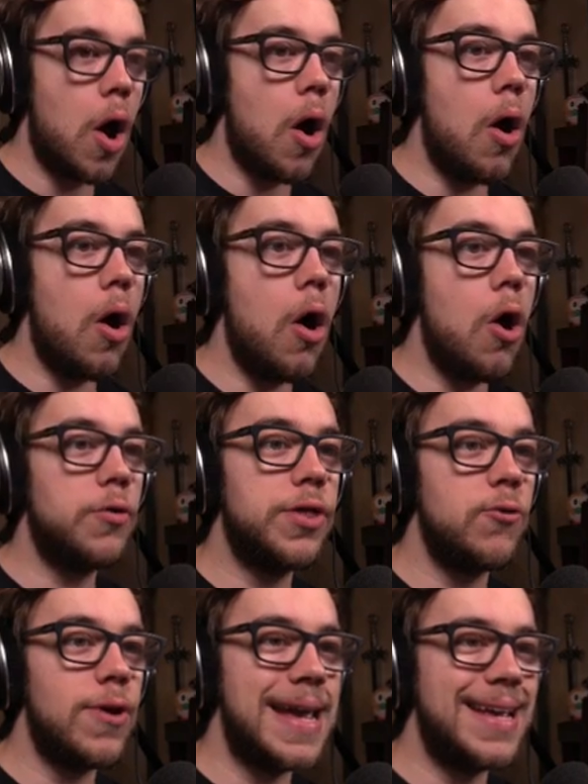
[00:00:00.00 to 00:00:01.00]
Oh,
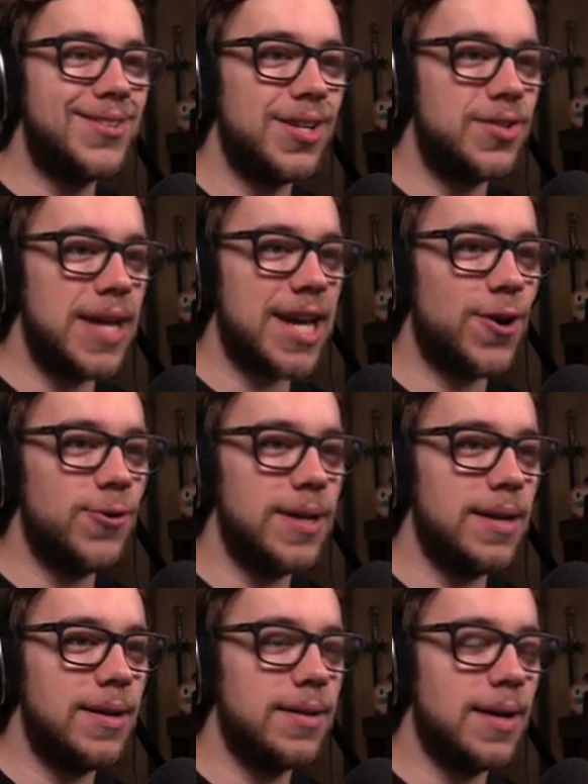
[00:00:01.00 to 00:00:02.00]
there is a desert
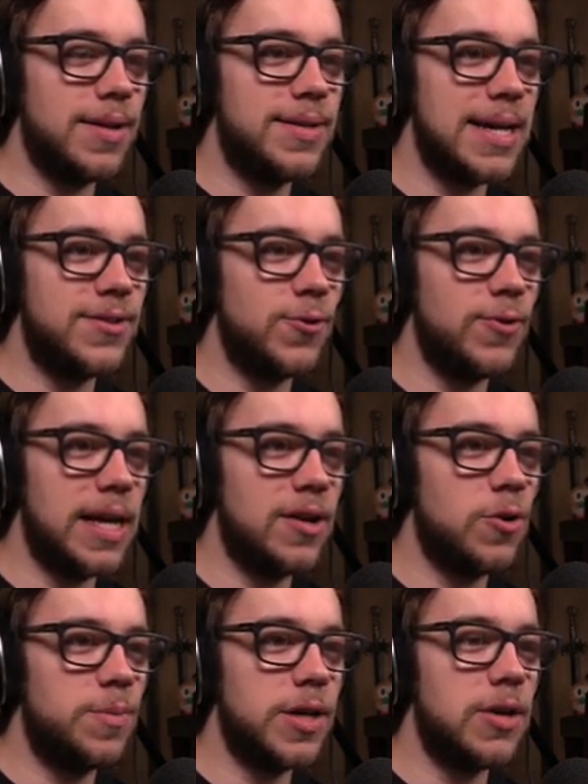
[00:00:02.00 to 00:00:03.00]
a desert
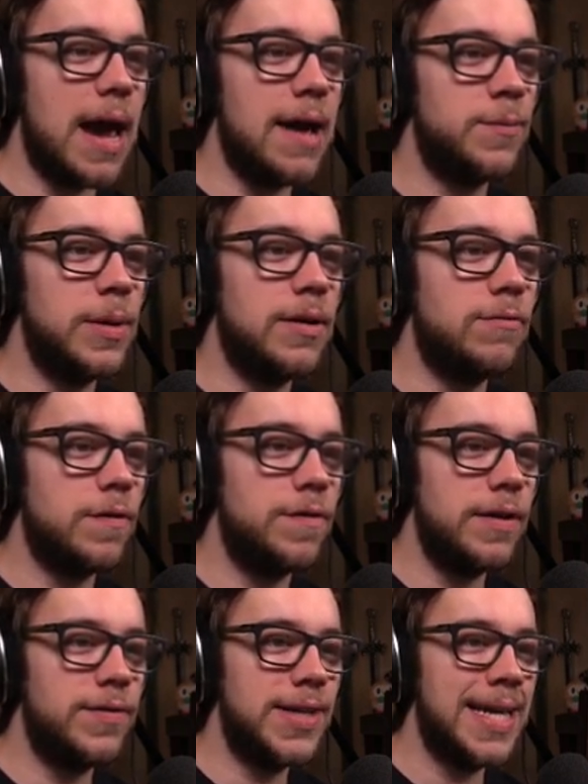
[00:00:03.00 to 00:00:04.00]
eagle, but you have to be level
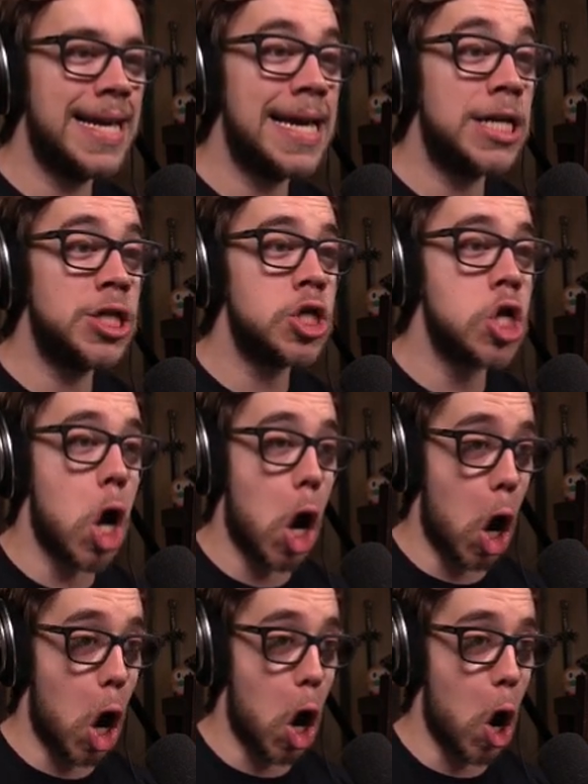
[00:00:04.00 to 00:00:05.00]
15.
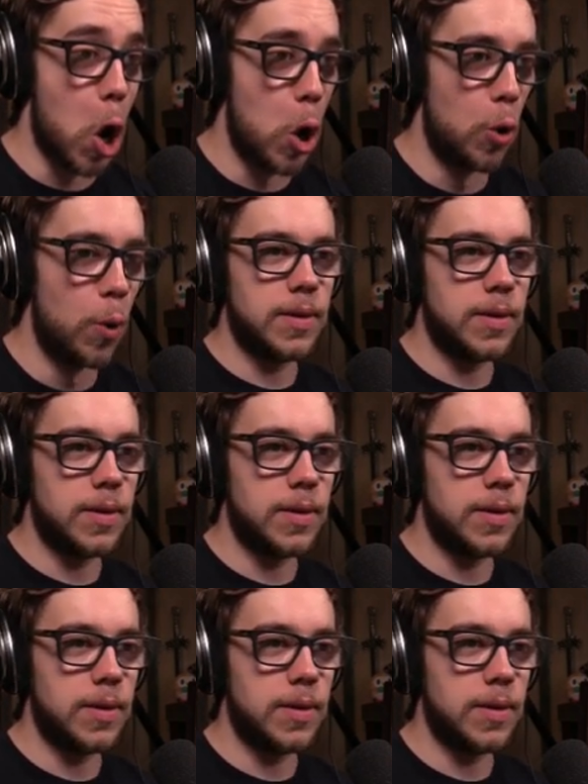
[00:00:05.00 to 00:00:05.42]
No.